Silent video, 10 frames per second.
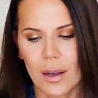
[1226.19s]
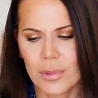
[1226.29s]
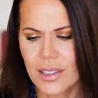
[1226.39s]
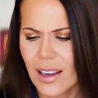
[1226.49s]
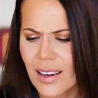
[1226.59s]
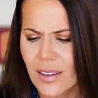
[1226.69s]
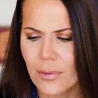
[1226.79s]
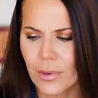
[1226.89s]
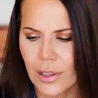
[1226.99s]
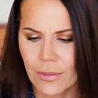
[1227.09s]
I'm just kind
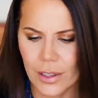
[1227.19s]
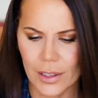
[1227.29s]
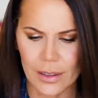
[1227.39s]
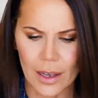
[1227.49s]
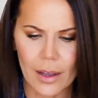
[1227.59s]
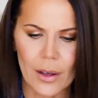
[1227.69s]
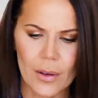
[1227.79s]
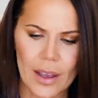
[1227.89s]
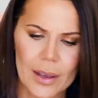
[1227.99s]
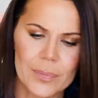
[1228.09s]
of really feeling that.
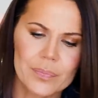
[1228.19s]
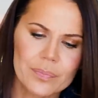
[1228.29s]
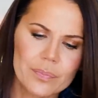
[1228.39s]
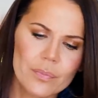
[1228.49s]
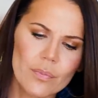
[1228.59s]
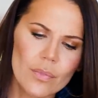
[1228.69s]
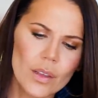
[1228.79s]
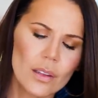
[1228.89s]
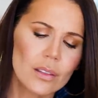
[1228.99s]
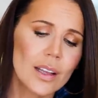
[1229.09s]
Okay.
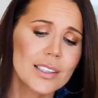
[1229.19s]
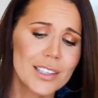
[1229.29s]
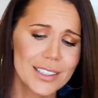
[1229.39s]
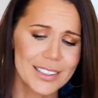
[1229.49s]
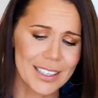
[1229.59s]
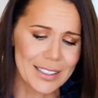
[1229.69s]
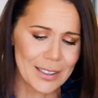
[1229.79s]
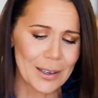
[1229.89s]
Let's continue.